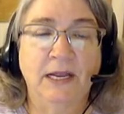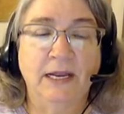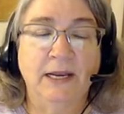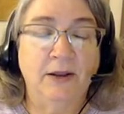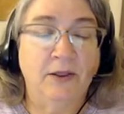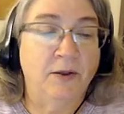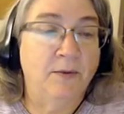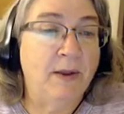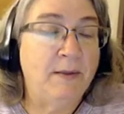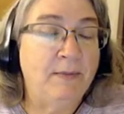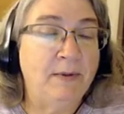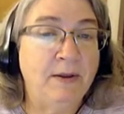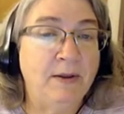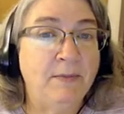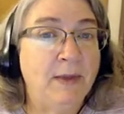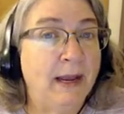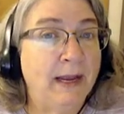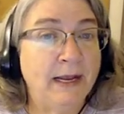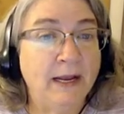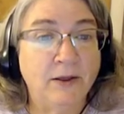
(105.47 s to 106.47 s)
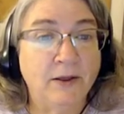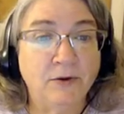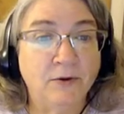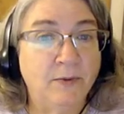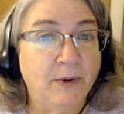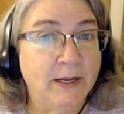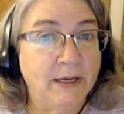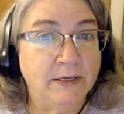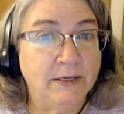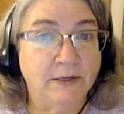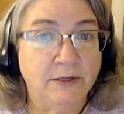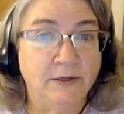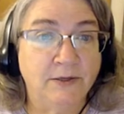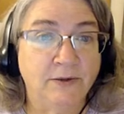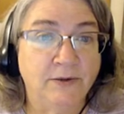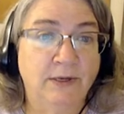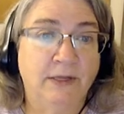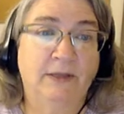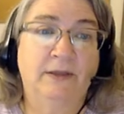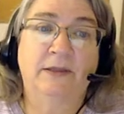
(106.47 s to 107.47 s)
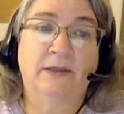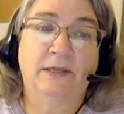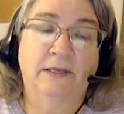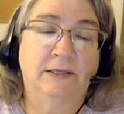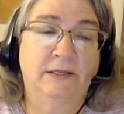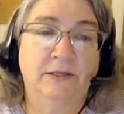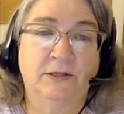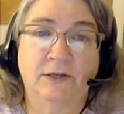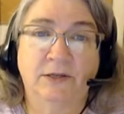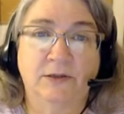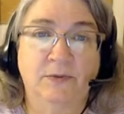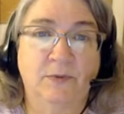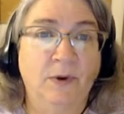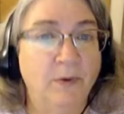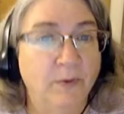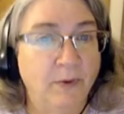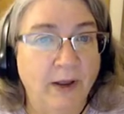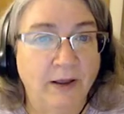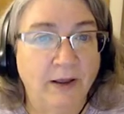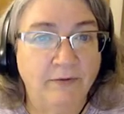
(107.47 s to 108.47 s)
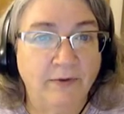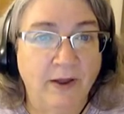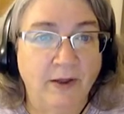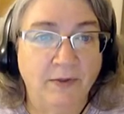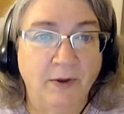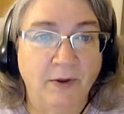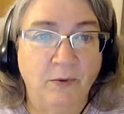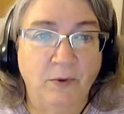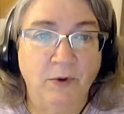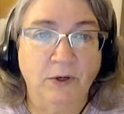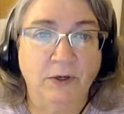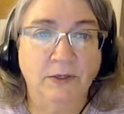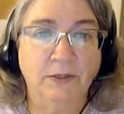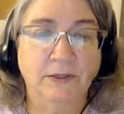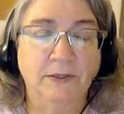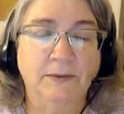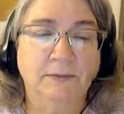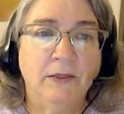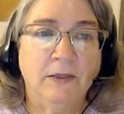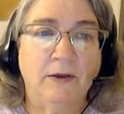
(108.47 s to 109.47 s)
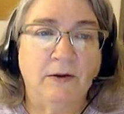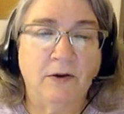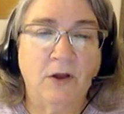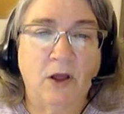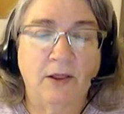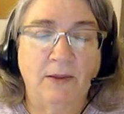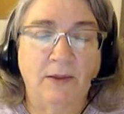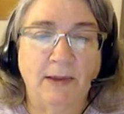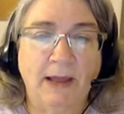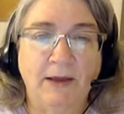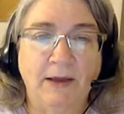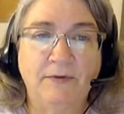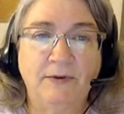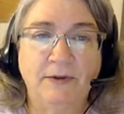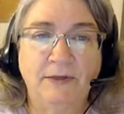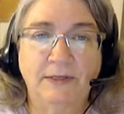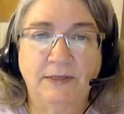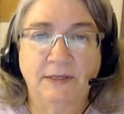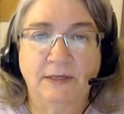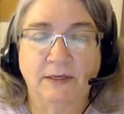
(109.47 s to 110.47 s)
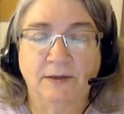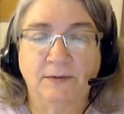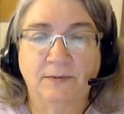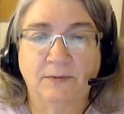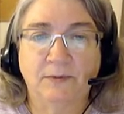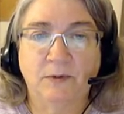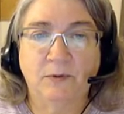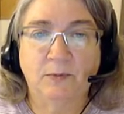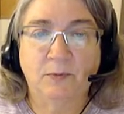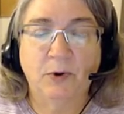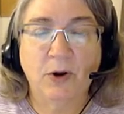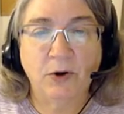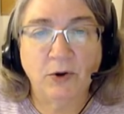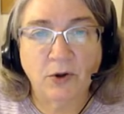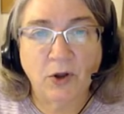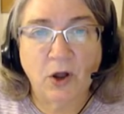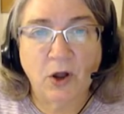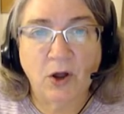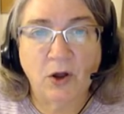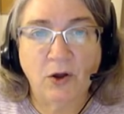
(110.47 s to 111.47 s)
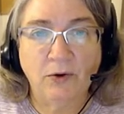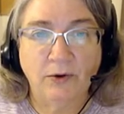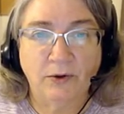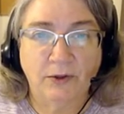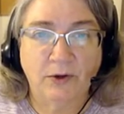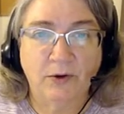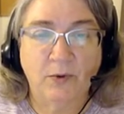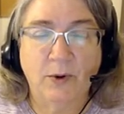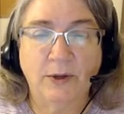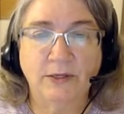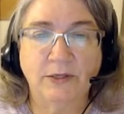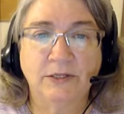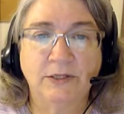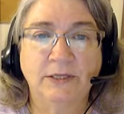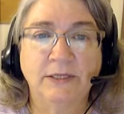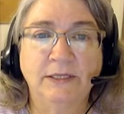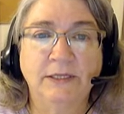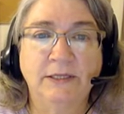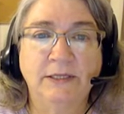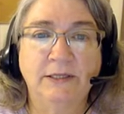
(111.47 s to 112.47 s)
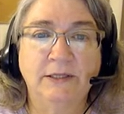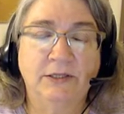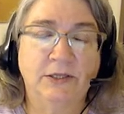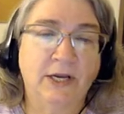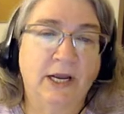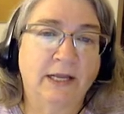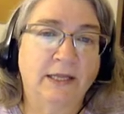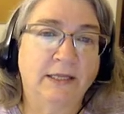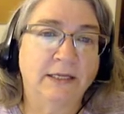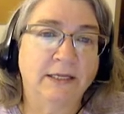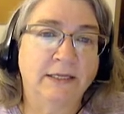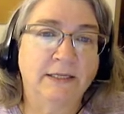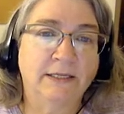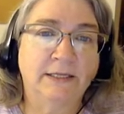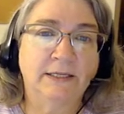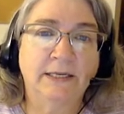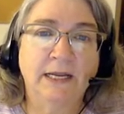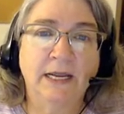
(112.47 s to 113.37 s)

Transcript: Now there may be many other ways to do it. This is just one way I found that works. Column F is the protocol or the questions checklist.